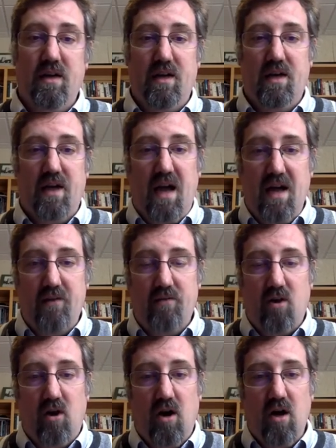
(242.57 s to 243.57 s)
And I have
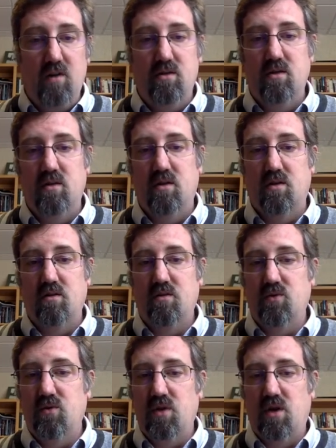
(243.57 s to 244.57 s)
gone to
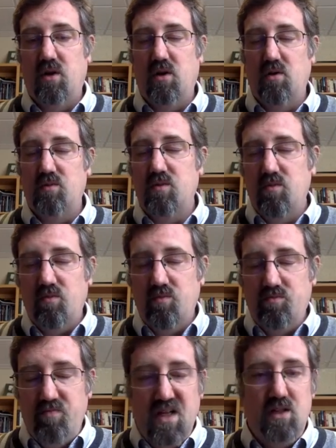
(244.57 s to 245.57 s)
the
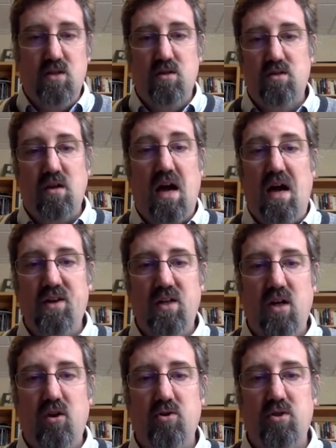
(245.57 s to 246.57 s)
beaches on
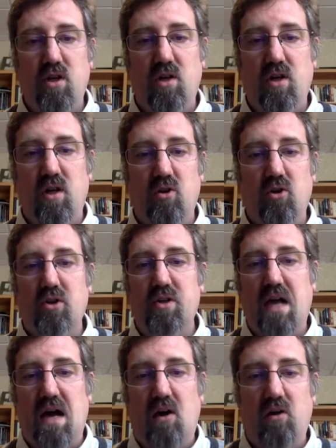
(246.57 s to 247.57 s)
the ocean and looked
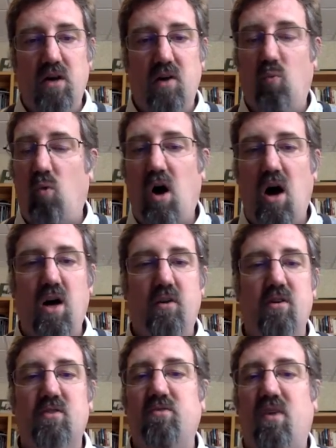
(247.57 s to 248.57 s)
out and
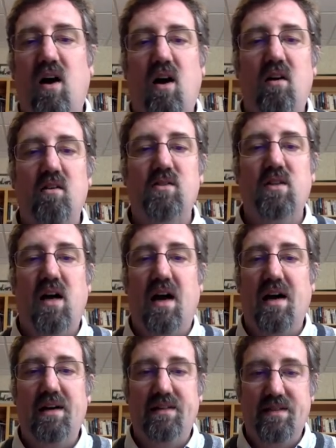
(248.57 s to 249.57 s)
water as far as the
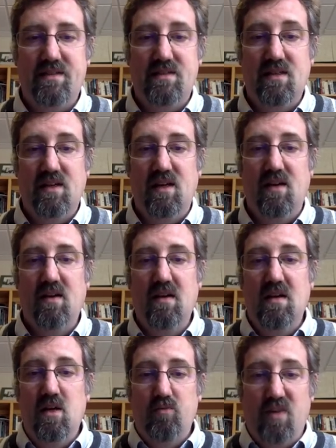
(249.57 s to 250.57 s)
eye could see.
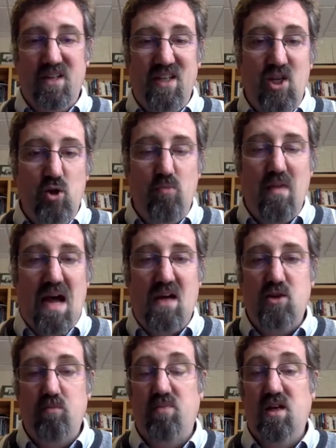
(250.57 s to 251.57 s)
But can you
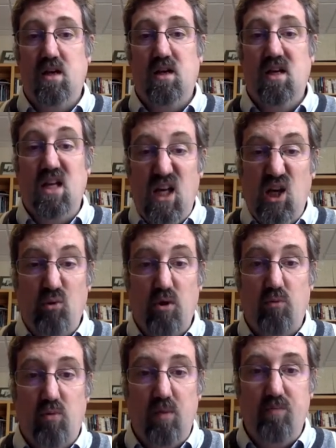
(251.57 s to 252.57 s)
imagine being here
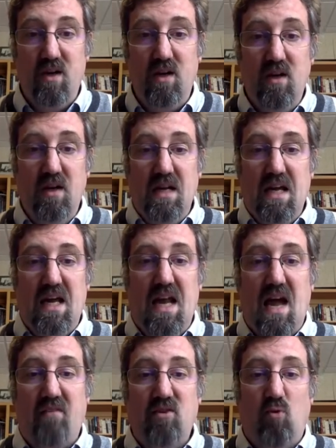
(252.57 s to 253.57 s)
in Ripon and
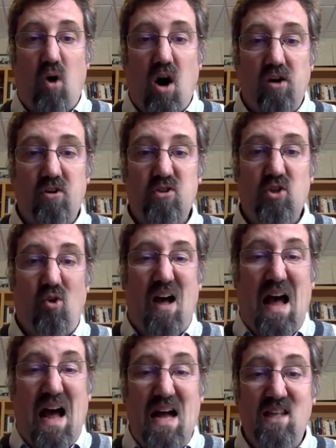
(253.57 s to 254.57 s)
having water so
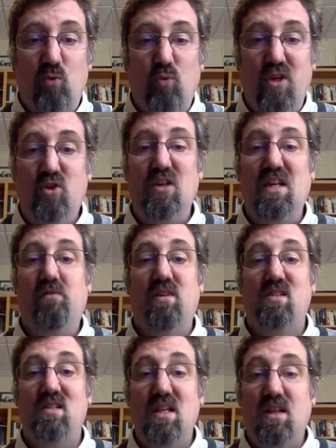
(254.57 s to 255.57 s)
high that we couldn't even
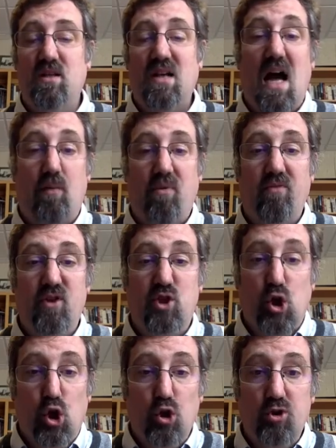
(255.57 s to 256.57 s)
see the top of the
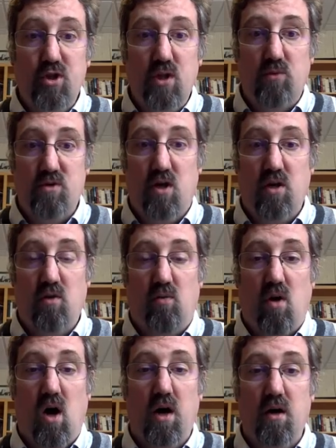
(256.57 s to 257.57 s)
church? It was
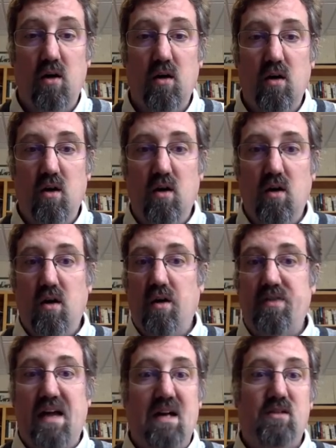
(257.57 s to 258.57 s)
underwater.
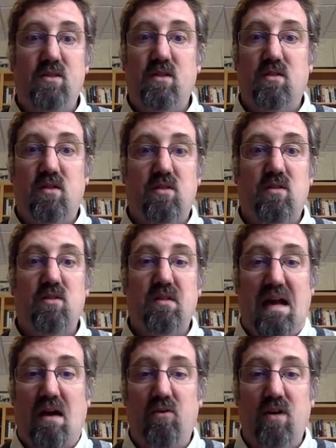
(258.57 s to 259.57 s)
That's just
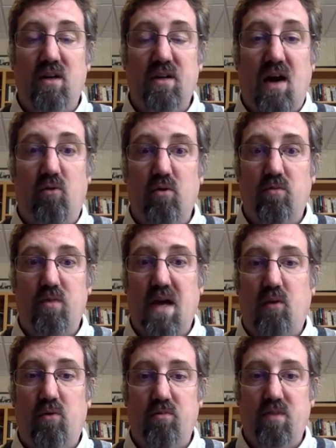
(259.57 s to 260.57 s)
astounding. That
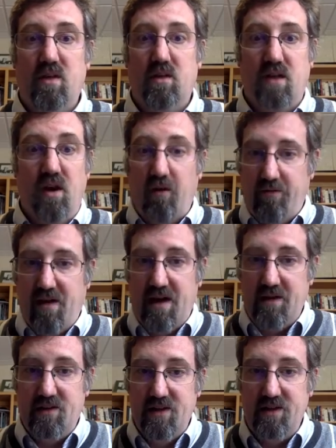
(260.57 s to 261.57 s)
would be a
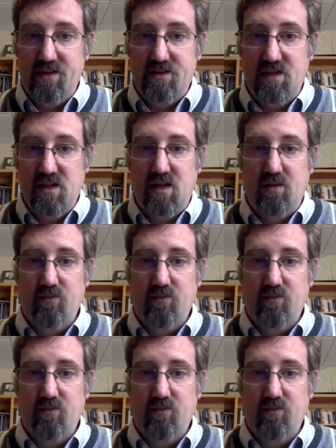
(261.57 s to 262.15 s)
terrifying thing to see.